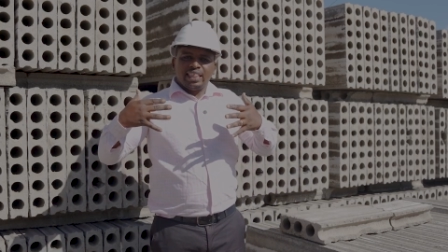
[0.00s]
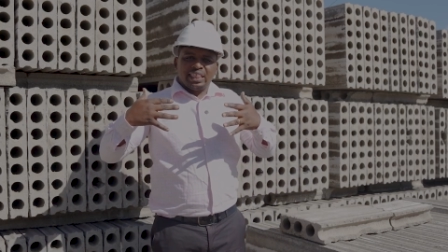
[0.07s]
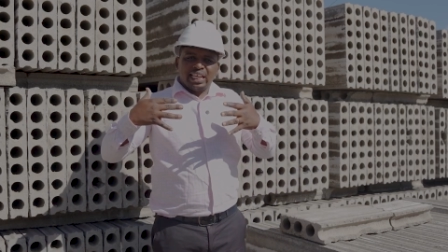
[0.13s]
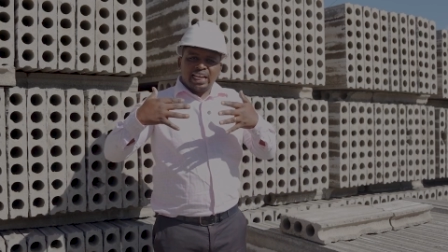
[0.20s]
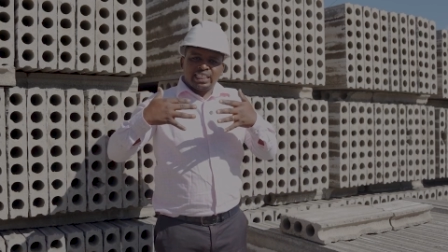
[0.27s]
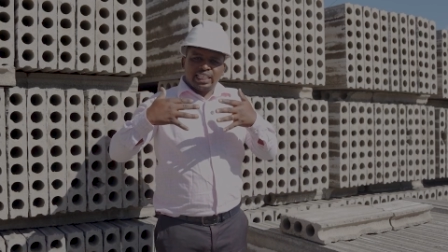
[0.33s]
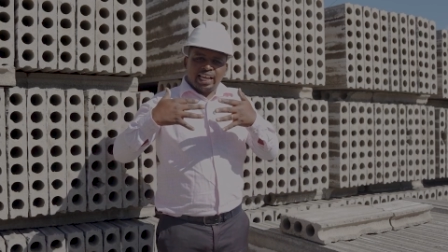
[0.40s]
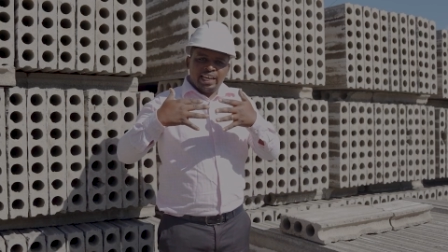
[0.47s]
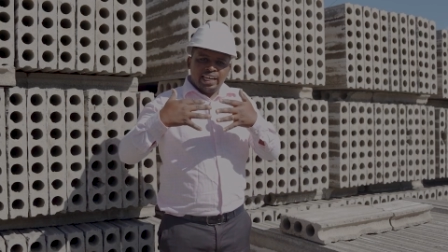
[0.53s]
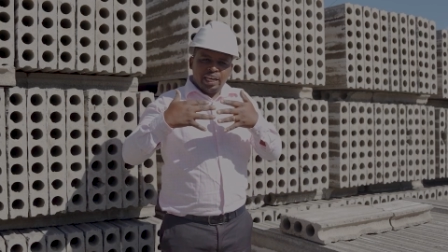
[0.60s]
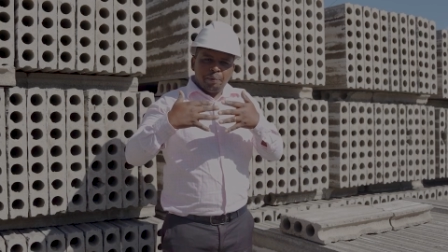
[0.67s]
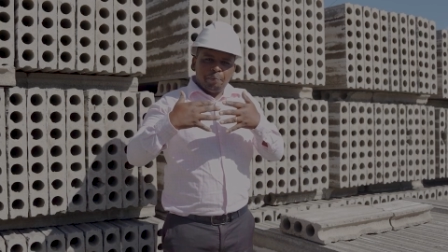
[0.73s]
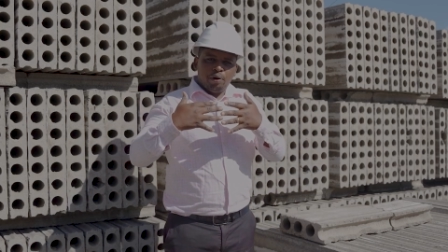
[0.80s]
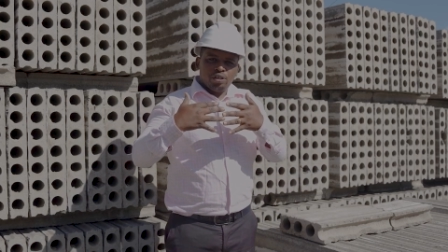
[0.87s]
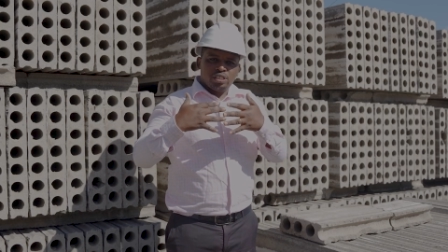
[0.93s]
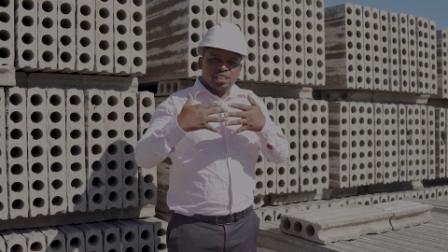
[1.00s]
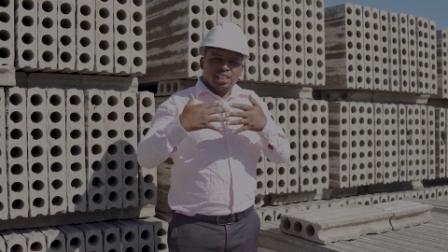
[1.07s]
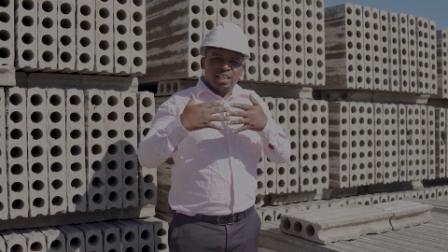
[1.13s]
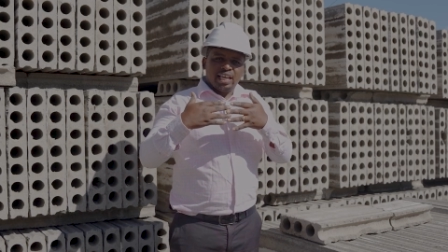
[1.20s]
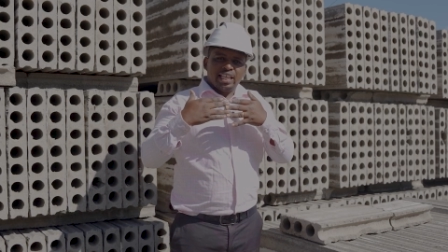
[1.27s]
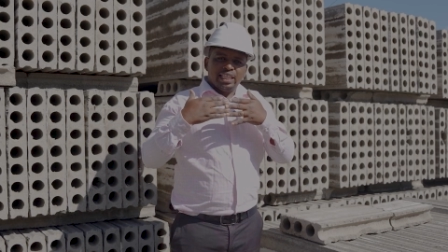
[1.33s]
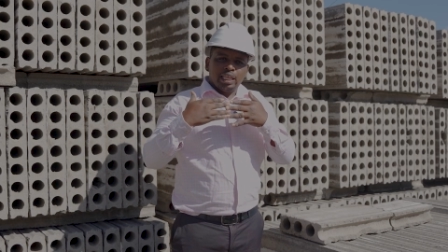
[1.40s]
that enables
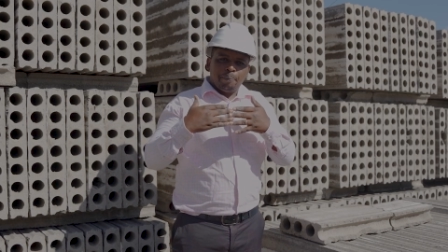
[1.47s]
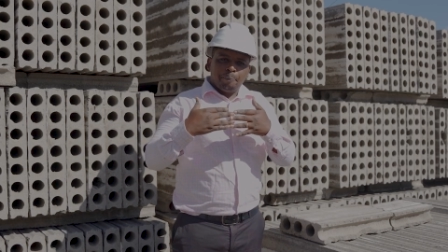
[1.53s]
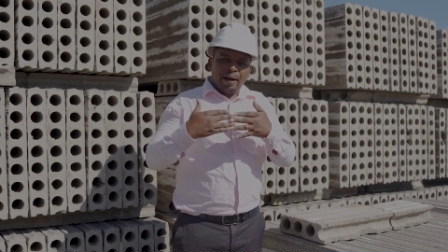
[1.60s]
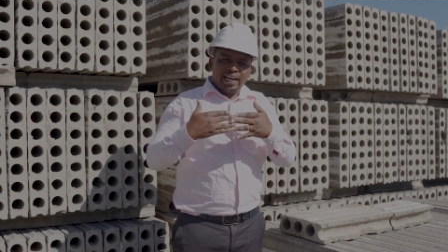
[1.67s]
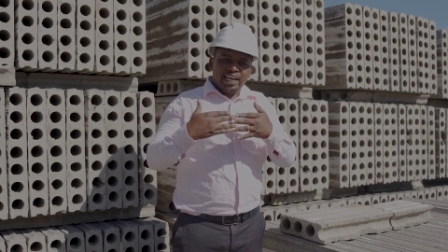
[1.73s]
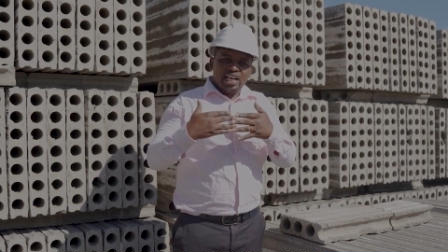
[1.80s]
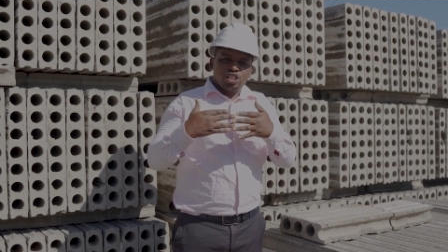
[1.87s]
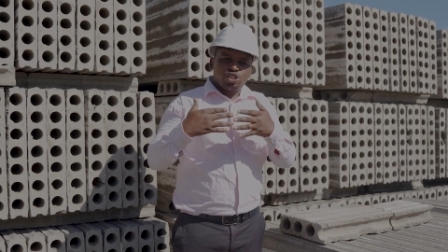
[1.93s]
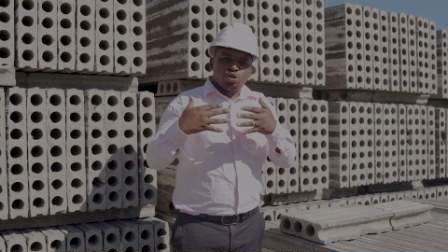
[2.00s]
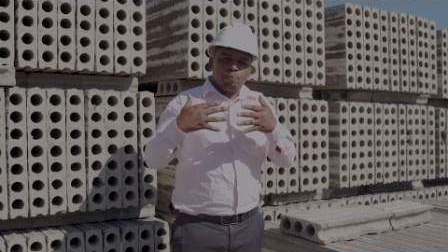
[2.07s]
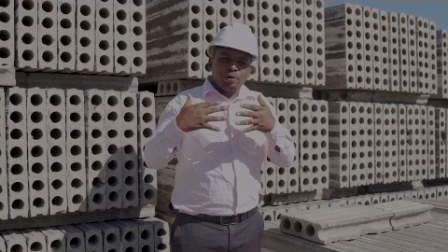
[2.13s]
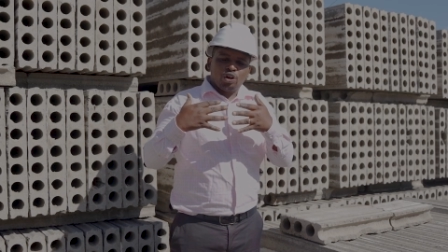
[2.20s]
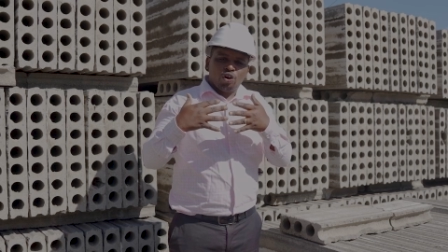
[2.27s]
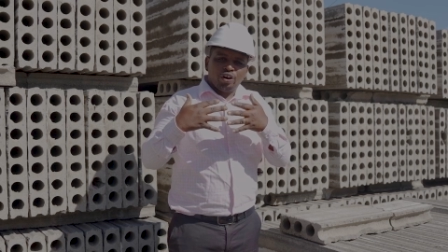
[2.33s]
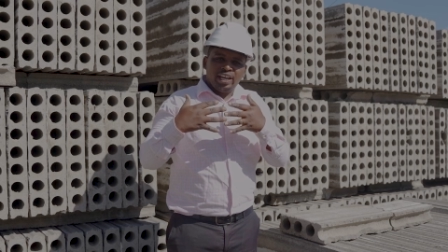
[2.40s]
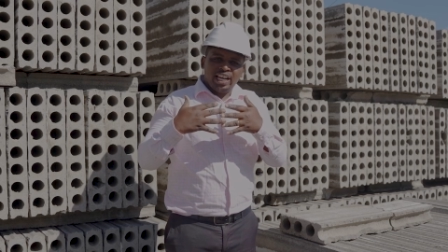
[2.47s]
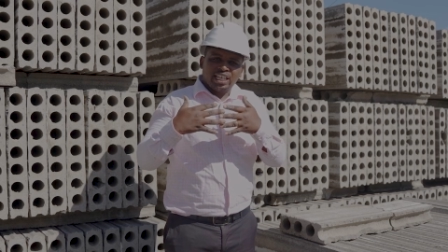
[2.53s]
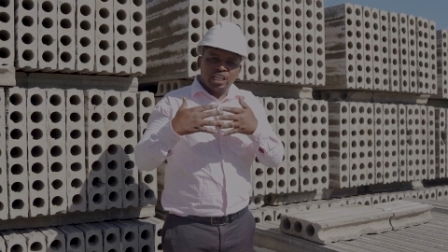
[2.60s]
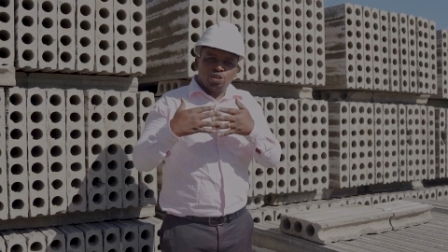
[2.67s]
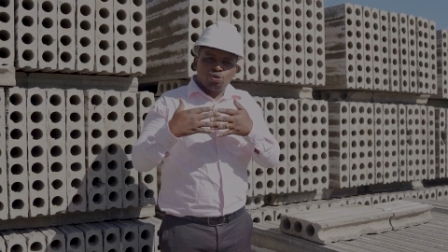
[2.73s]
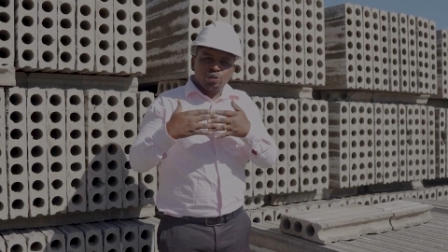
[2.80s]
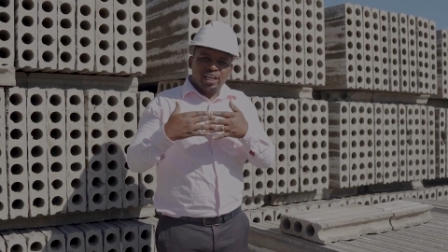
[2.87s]
the panels to be
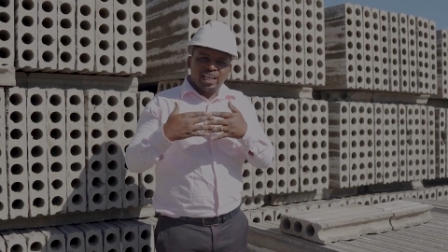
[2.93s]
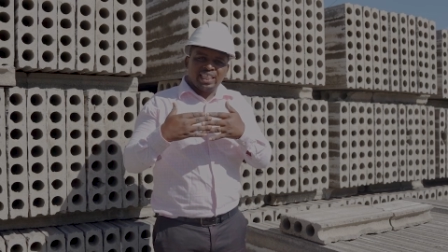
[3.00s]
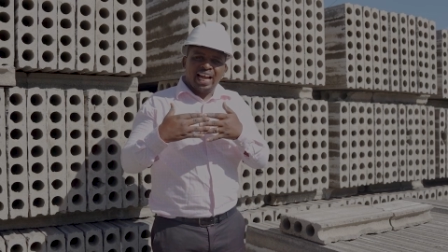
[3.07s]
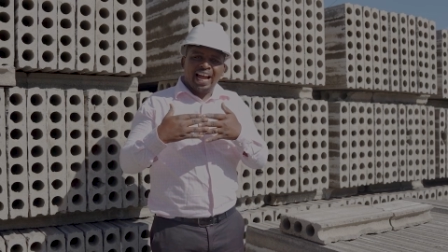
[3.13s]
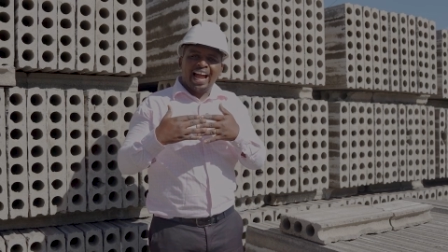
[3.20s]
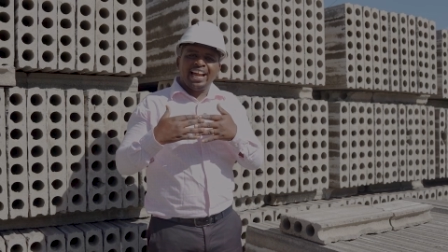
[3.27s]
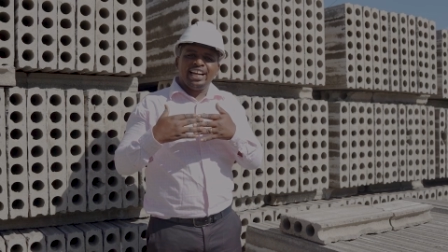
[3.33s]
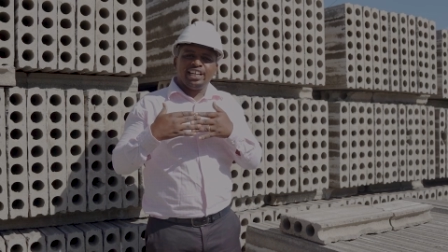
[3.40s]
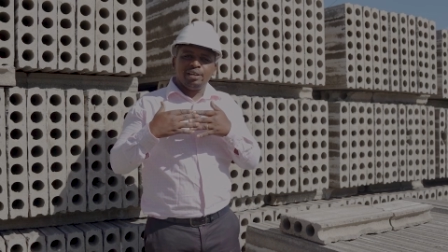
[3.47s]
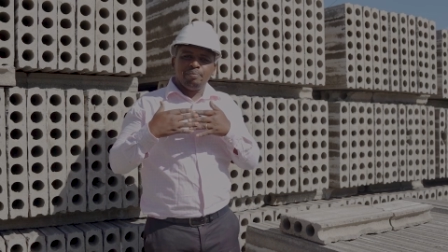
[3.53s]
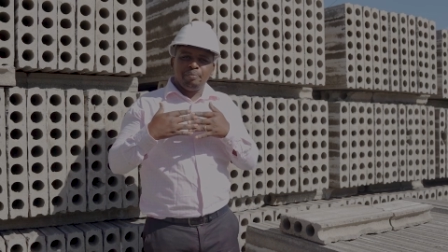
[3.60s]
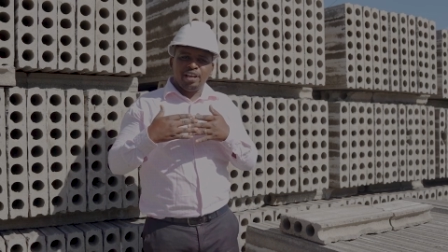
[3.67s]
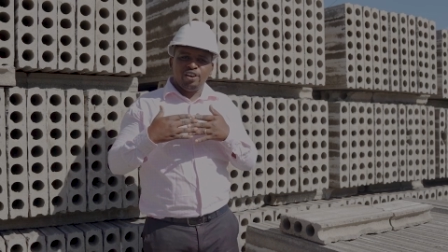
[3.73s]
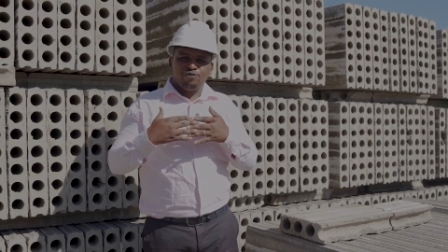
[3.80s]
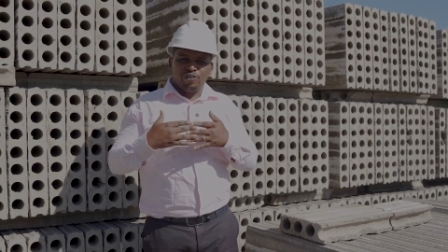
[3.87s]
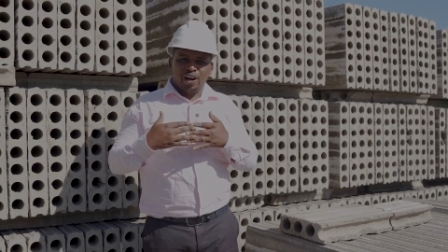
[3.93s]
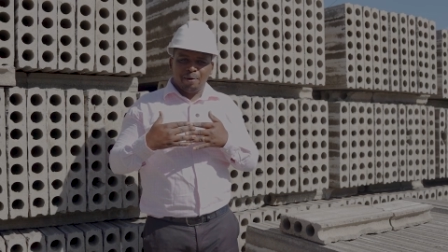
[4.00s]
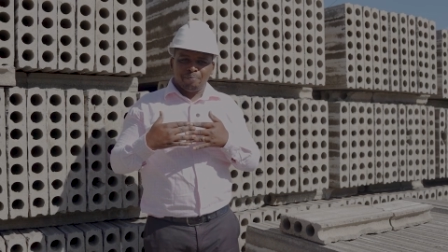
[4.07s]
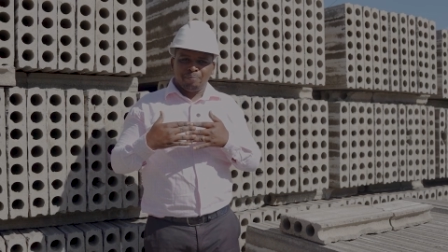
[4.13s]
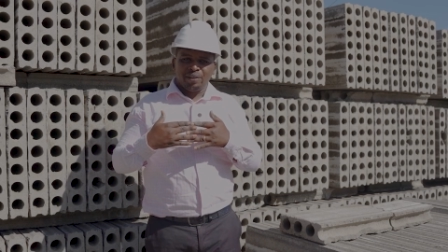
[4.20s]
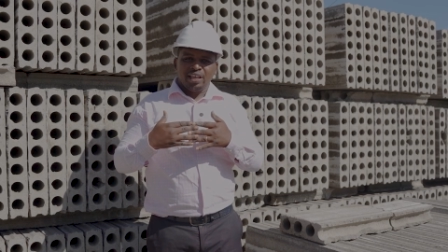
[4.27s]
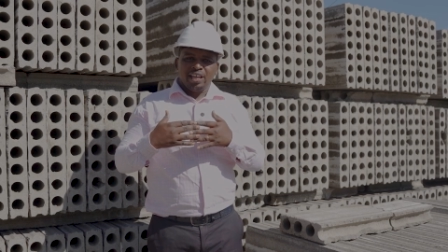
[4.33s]
connected together and remain
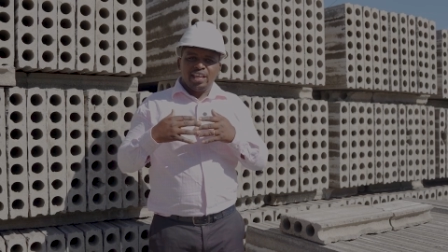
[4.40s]
firm.